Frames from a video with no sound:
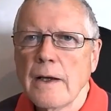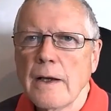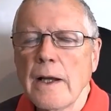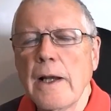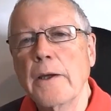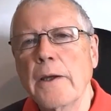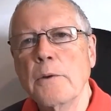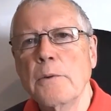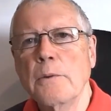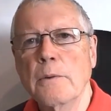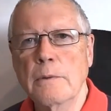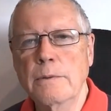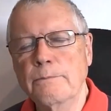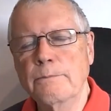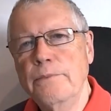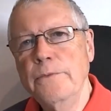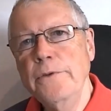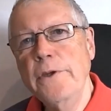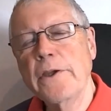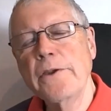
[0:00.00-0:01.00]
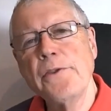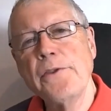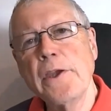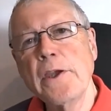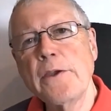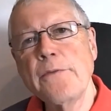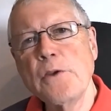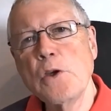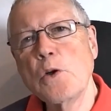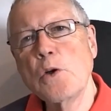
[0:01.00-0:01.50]
Hello. You can think
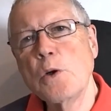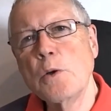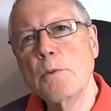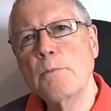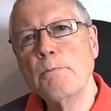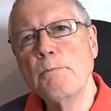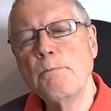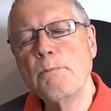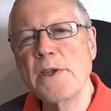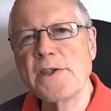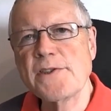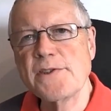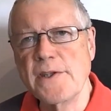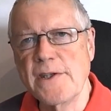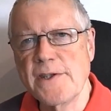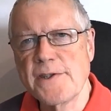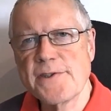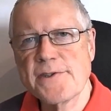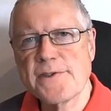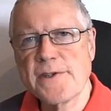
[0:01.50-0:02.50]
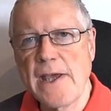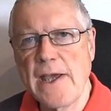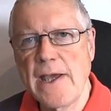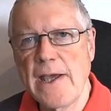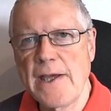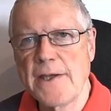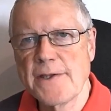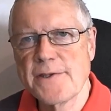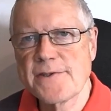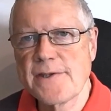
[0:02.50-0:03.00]
of your business
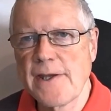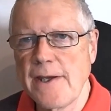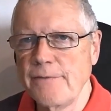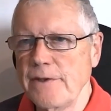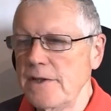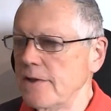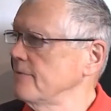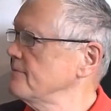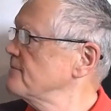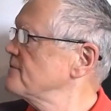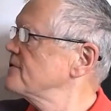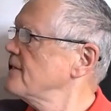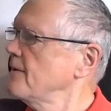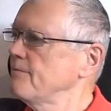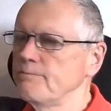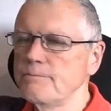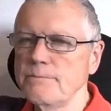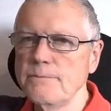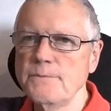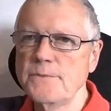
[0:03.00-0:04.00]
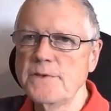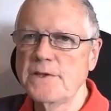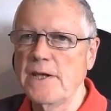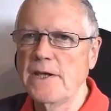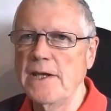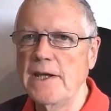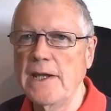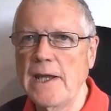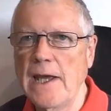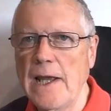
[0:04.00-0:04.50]
as having seven
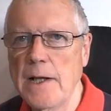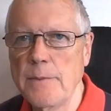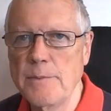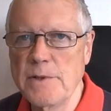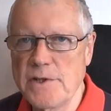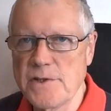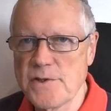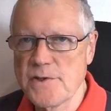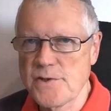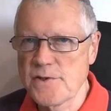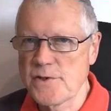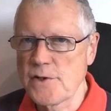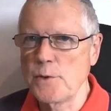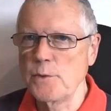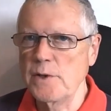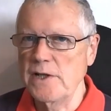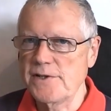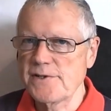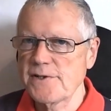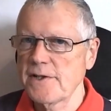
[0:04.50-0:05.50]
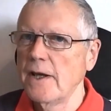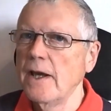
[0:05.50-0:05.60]
key elements to it.